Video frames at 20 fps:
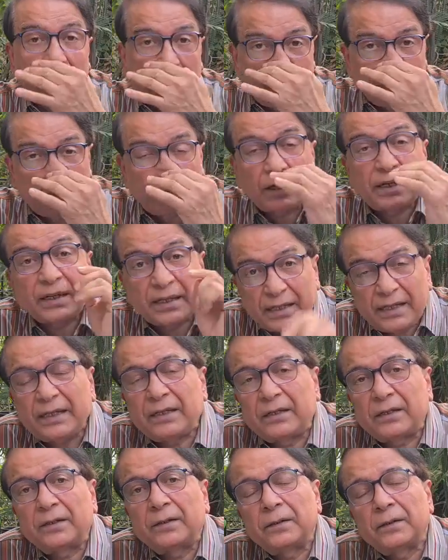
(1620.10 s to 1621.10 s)
give a
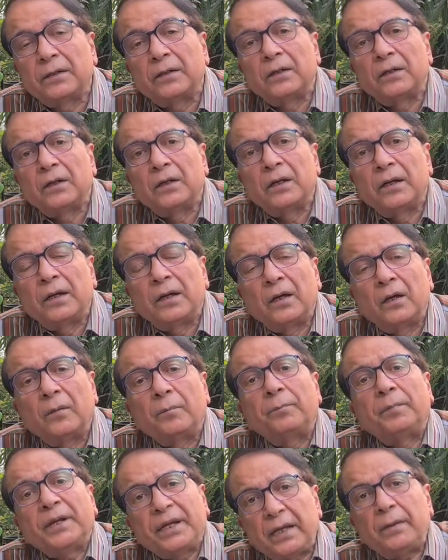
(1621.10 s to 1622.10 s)
teeth,
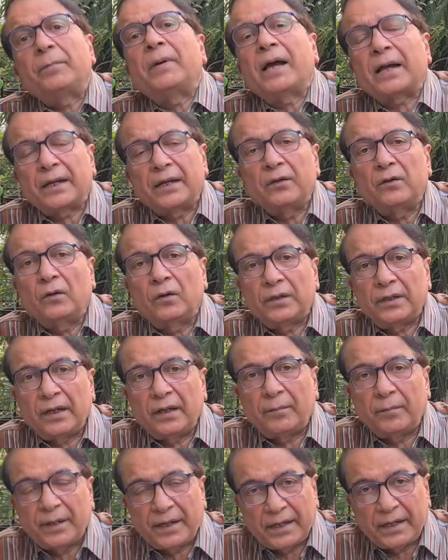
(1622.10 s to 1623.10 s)
piggybacking on the
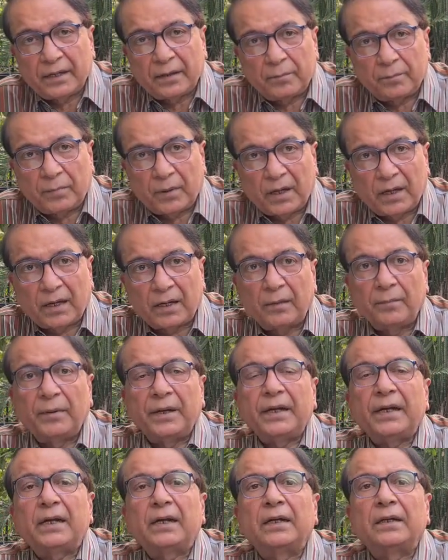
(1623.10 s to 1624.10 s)
American power,
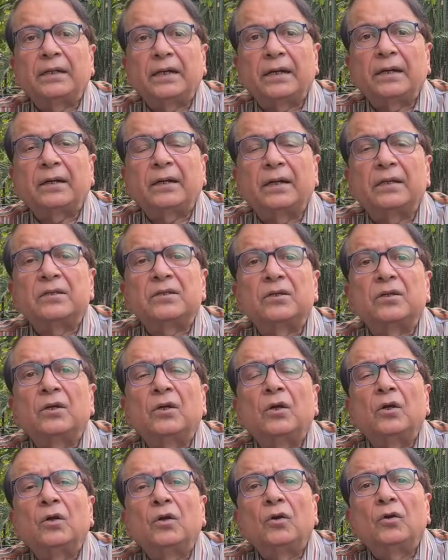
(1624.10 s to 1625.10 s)
American deterrence,
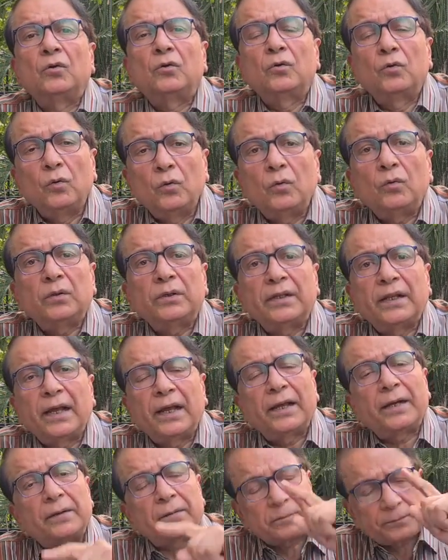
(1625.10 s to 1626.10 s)
to
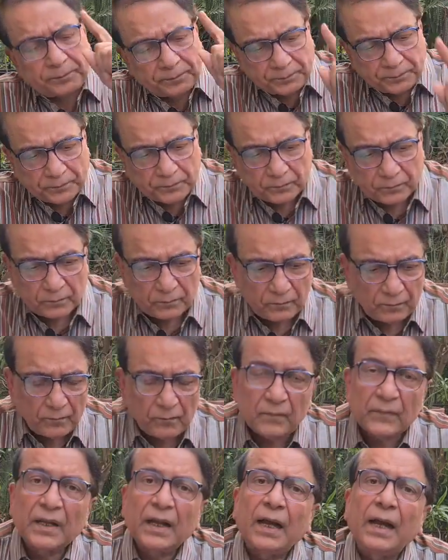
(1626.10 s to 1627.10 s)
their
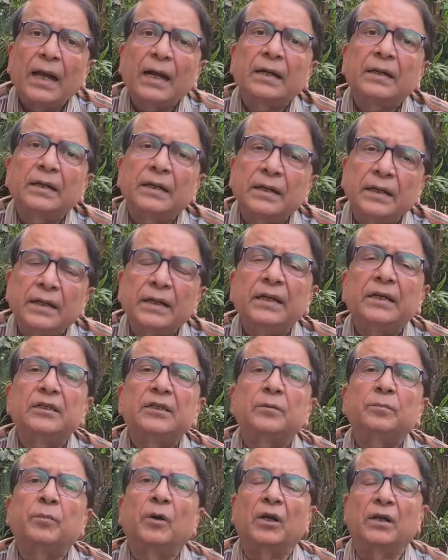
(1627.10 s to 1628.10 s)
Act
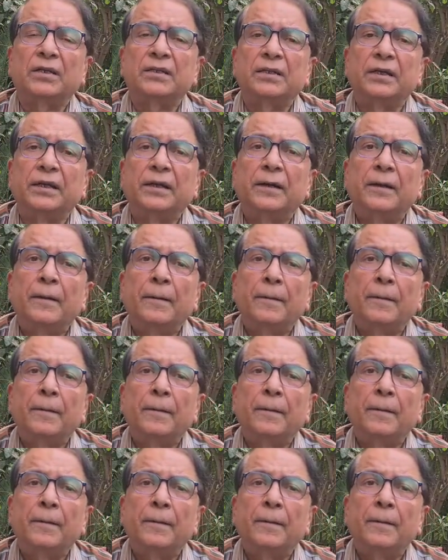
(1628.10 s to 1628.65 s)
East policy.